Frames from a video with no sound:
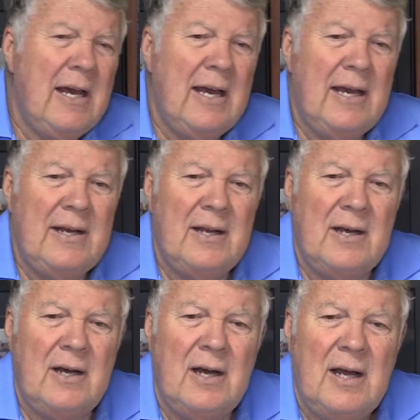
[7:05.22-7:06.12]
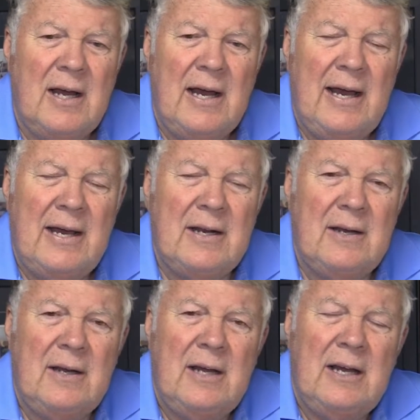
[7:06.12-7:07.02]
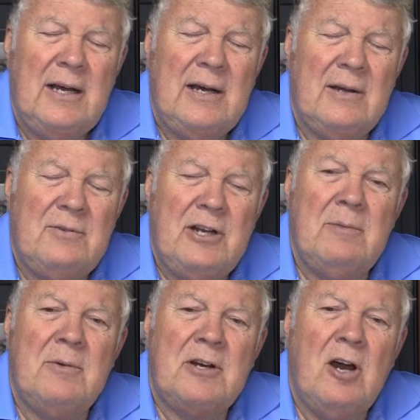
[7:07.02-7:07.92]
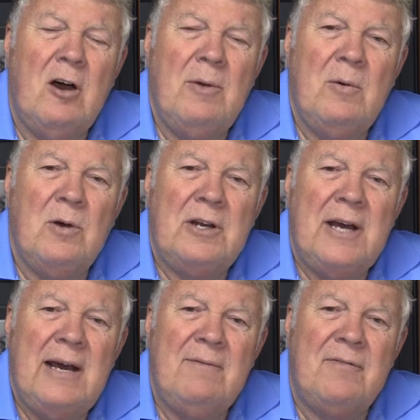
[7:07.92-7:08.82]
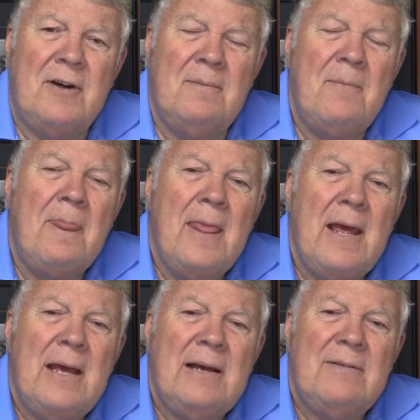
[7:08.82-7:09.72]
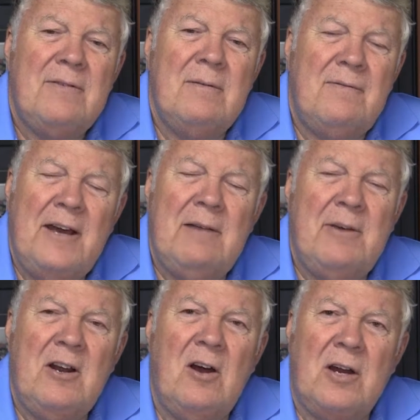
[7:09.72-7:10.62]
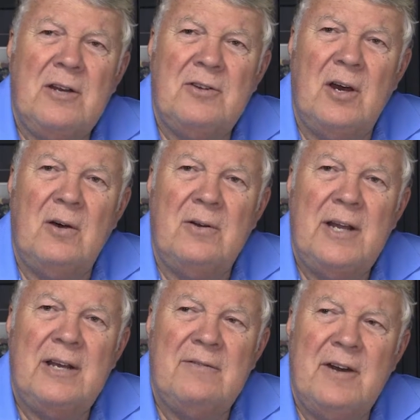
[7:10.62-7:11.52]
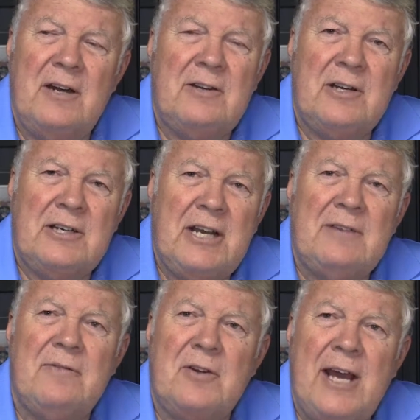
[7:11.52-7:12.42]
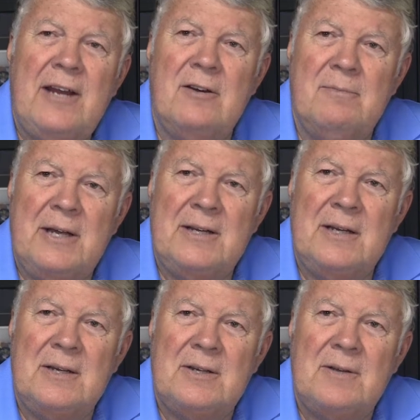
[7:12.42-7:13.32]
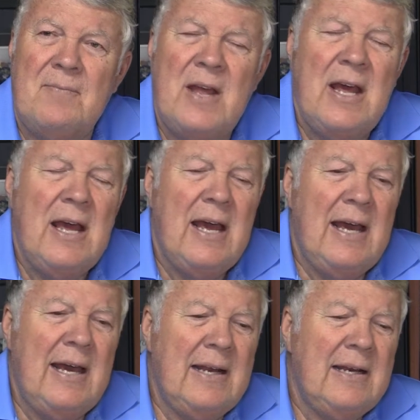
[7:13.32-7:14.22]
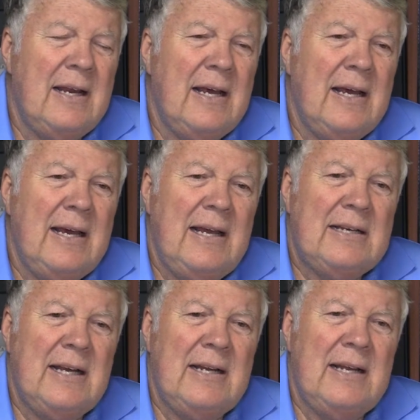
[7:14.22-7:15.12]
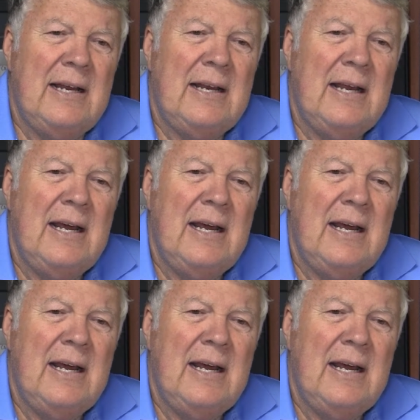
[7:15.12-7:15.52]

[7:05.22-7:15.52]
and I had a gentleman call me one time from Fayetteville, Arkansas, and he has a very successful catering business. And he said that